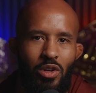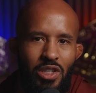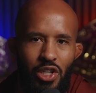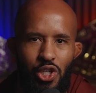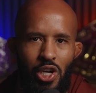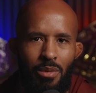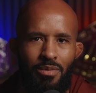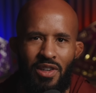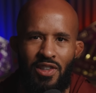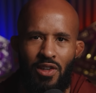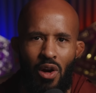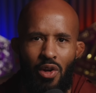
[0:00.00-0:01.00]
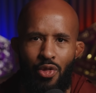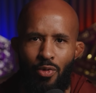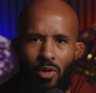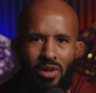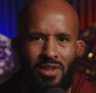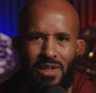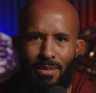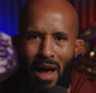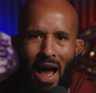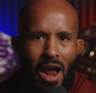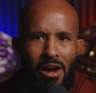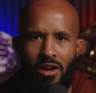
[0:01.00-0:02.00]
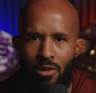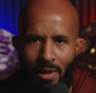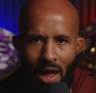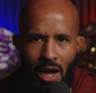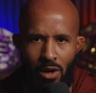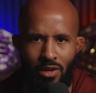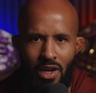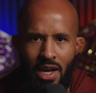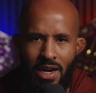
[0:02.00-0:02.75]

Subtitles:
to the gym to start throwing some iron around.